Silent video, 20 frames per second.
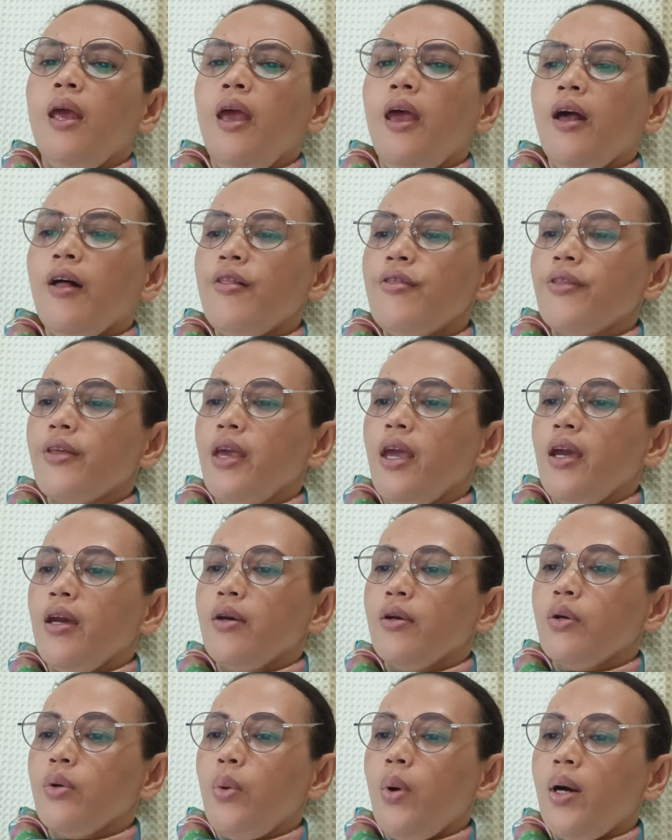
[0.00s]

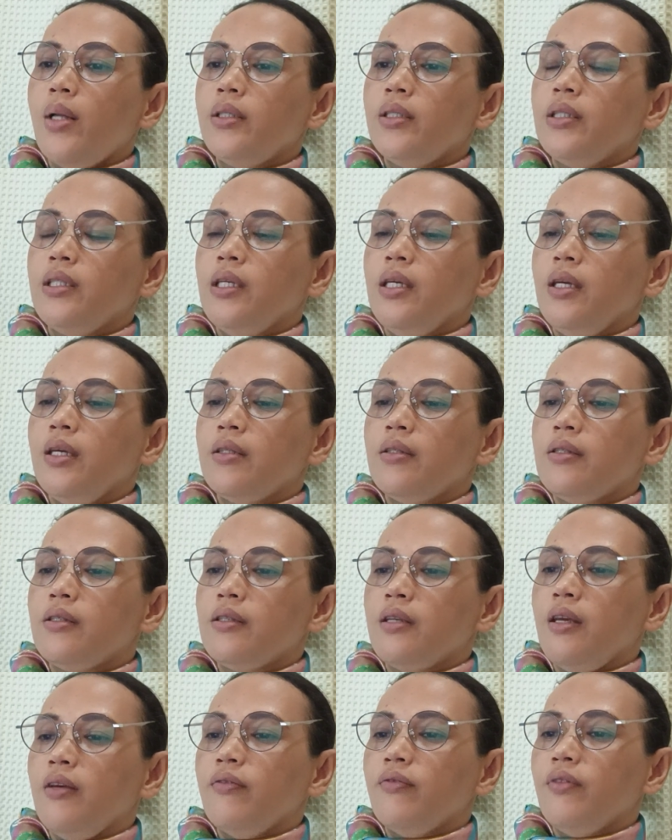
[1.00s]
healthcare quality and
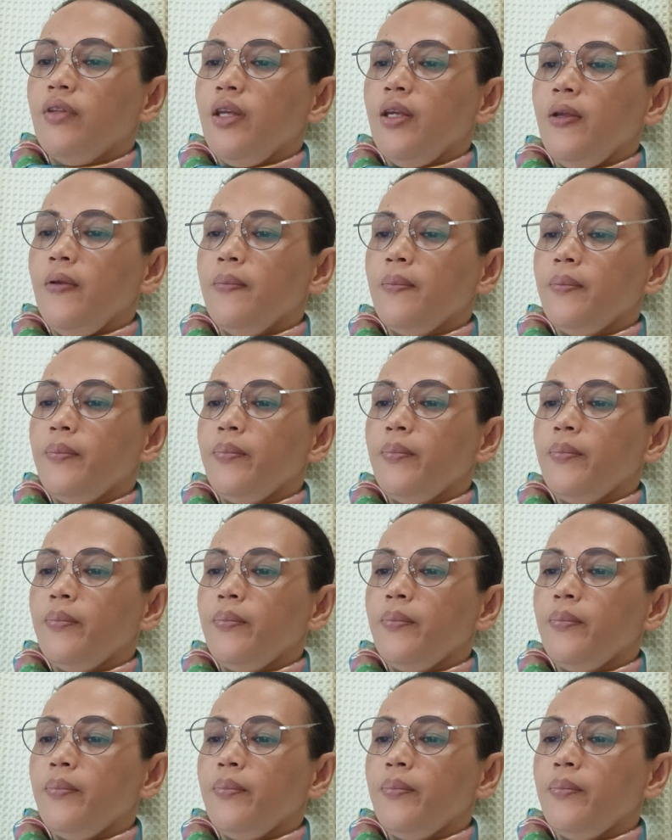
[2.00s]
safety.